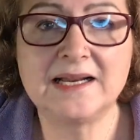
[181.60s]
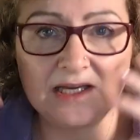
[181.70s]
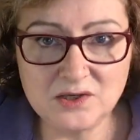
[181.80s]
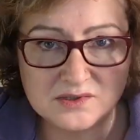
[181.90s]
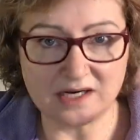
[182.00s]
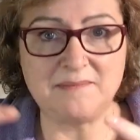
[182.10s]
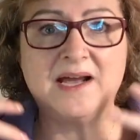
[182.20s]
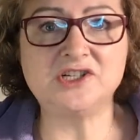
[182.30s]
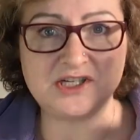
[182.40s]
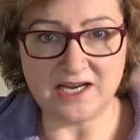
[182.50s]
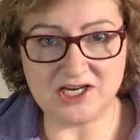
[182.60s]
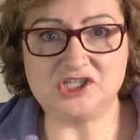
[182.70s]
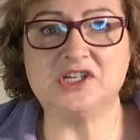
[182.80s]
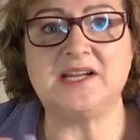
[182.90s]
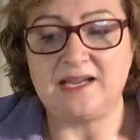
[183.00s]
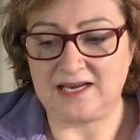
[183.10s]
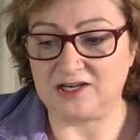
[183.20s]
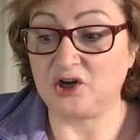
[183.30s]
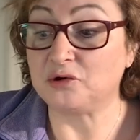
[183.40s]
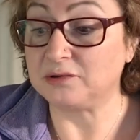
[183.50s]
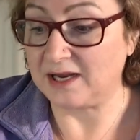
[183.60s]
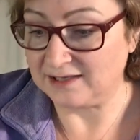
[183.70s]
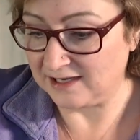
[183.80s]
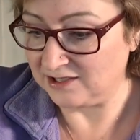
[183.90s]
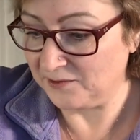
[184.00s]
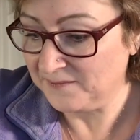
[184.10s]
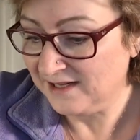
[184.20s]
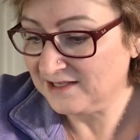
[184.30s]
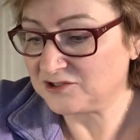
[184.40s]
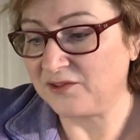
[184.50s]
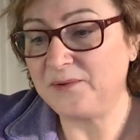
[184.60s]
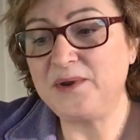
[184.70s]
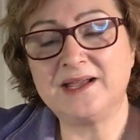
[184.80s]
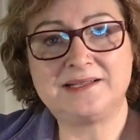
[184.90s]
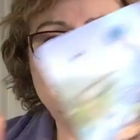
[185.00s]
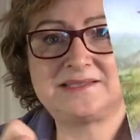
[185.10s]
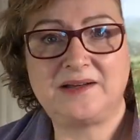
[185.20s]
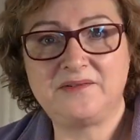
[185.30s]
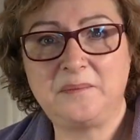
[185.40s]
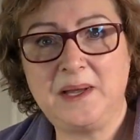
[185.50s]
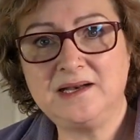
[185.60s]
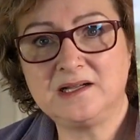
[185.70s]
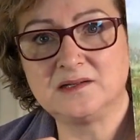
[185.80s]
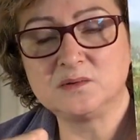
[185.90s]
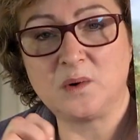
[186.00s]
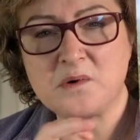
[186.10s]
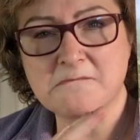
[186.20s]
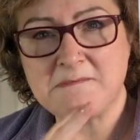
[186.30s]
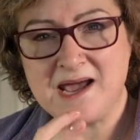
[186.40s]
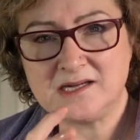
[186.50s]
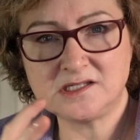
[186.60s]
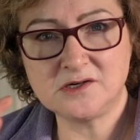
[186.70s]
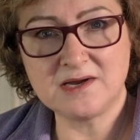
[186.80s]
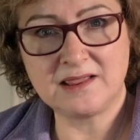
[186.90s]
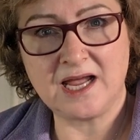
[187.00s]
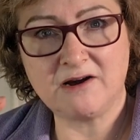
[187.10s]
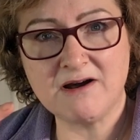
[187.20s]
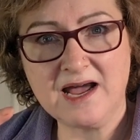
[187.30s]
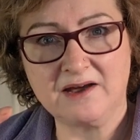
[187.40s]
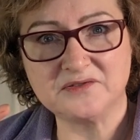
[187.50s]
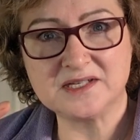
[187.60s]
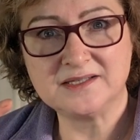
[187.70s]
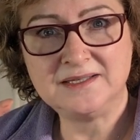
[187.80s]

use our imagination, and, and, and, and you know, so then we get to the Seven of Pentacles where we're mastering that craft,